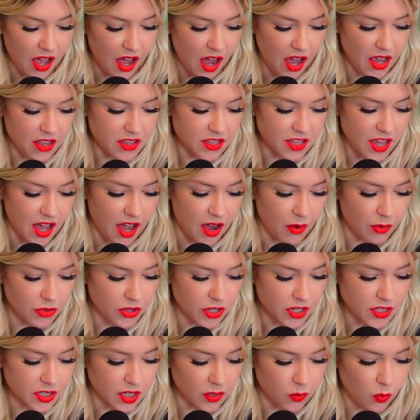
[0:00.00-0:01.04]
Uh, yeah, when
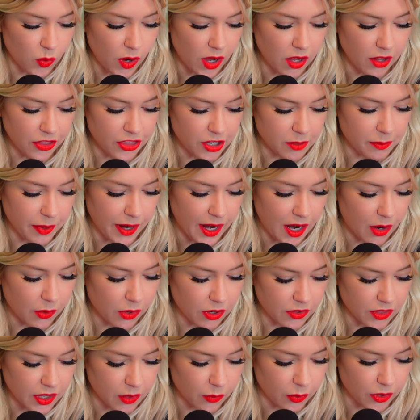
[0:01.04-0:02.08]
they said wealth and
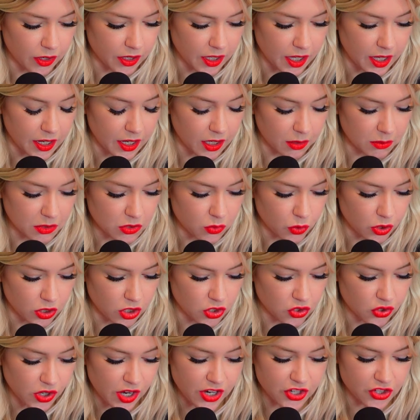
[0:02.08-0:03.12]
power, they weren't kidding. Between the
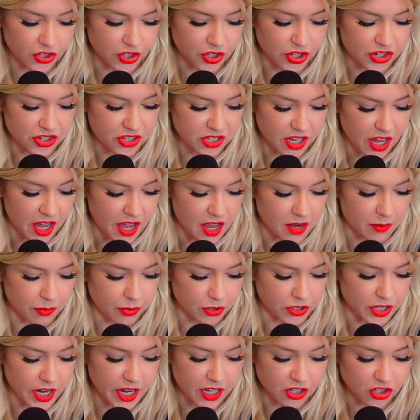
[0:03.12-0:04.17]
treasures and
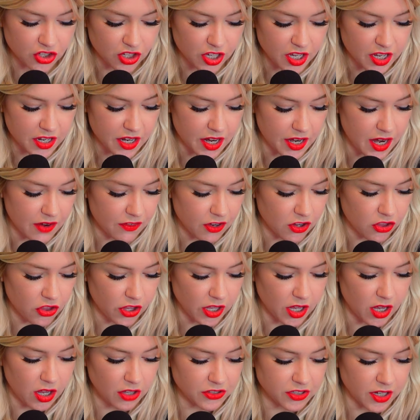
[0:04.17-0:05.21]
protection and
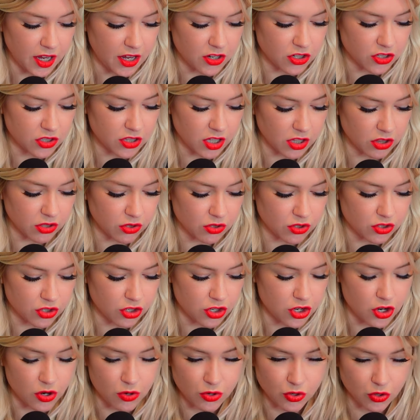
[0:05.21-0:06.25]
everything else, I just think there's
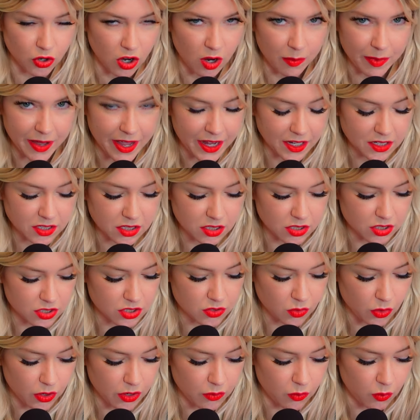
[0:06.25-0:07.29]
no drawbacks to this
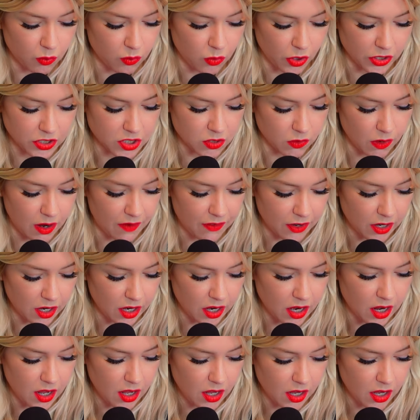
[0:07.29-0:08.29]
sword whatsoever.